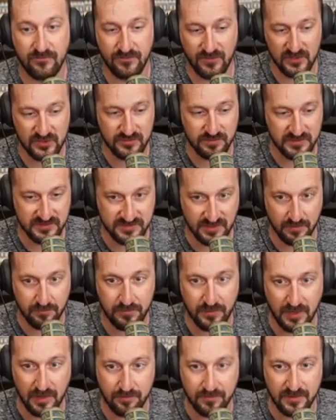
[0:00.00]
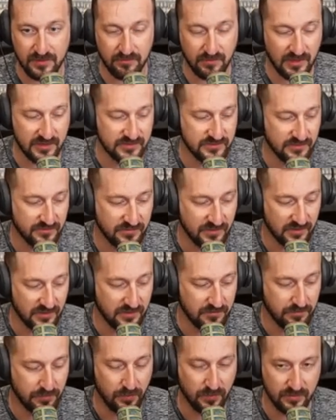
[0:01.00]
Infringements on property rights are
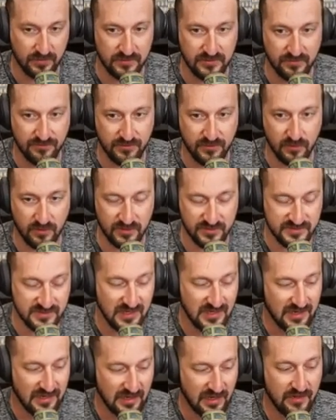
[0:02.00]
very important, of course.